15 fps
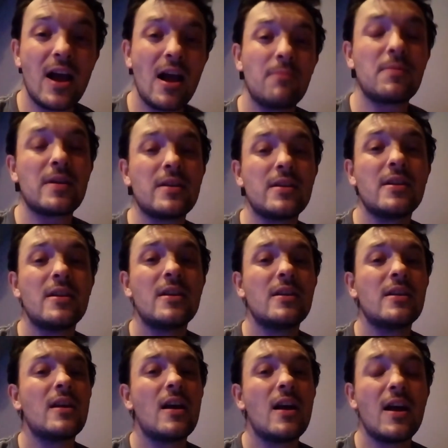happy.
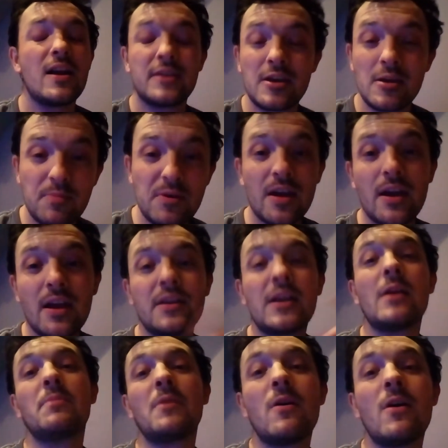Uh, keep your head
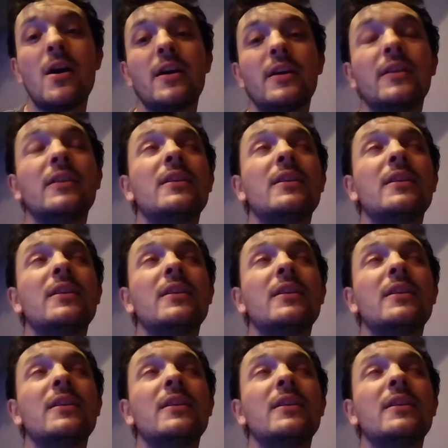up high